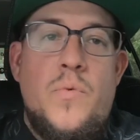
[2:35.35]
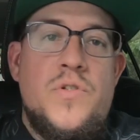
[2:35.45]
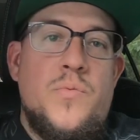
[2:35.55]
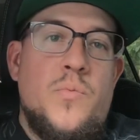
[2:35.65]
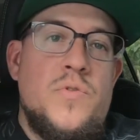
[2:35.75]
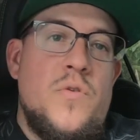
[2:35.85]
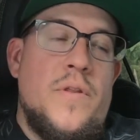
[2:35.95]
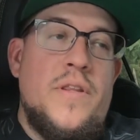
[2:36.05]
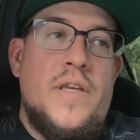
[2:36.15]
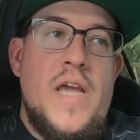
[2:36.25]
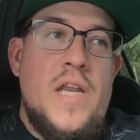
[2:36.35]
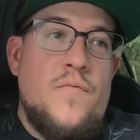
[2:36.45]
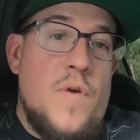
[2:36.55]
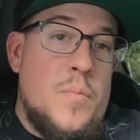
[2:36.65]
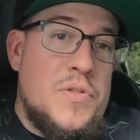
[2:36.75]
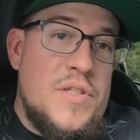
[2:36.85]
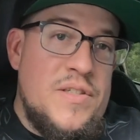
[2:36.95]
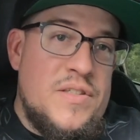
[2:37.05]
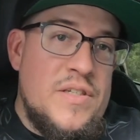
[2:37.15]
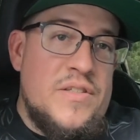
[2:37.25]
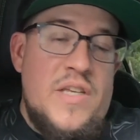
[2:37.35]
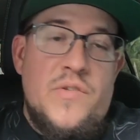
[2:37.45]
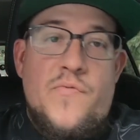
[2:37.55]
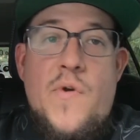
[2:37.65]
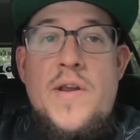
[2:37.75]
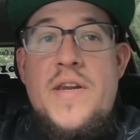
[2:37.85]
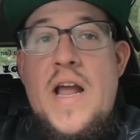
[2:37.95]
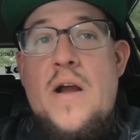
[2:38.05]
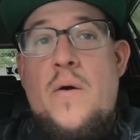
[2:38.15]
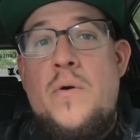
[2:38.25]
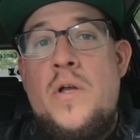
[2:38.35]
which was only the Canon Rebel T6 as of right now.